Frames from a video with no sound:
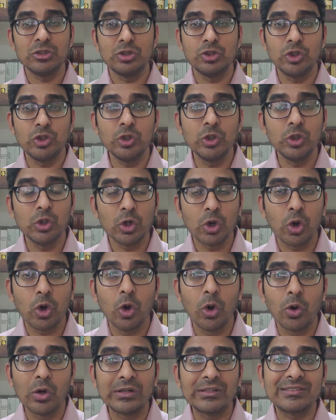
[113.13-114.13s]
should
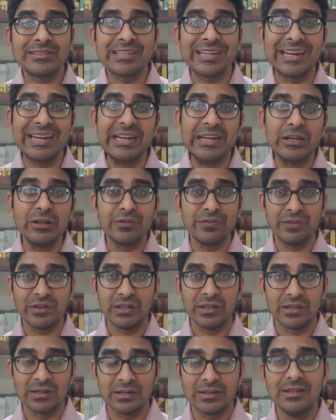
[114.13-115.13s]
courts
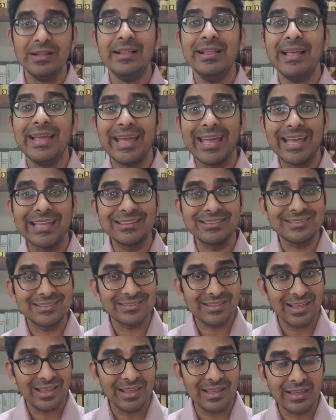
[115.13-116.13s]
interfere and
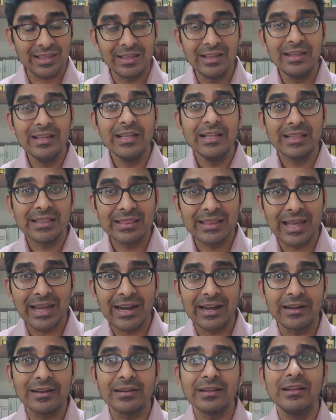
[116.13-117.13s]
say
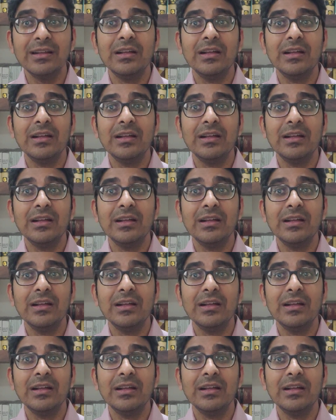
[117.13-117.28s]
that